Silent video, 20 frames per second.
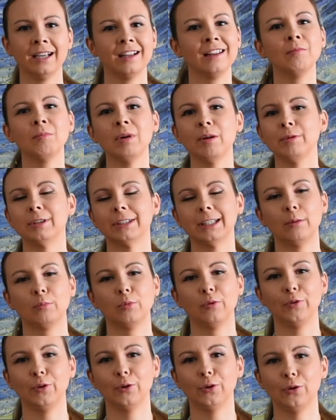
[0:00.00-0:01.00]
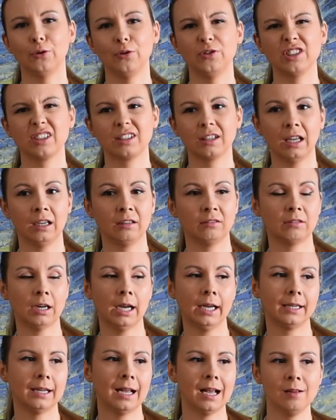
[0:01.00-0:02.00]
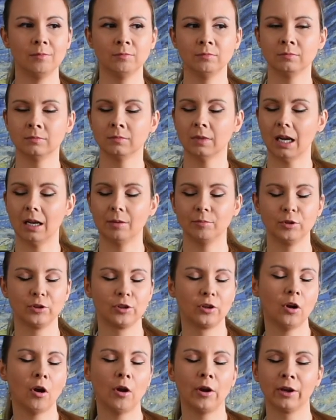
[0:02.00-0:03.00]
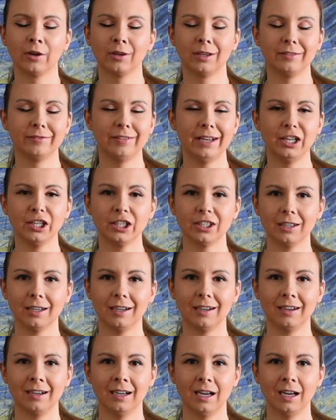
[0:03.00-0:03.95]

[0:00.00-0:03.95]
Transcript: There might be some of you who are just like, right, I'm just going on an adventure.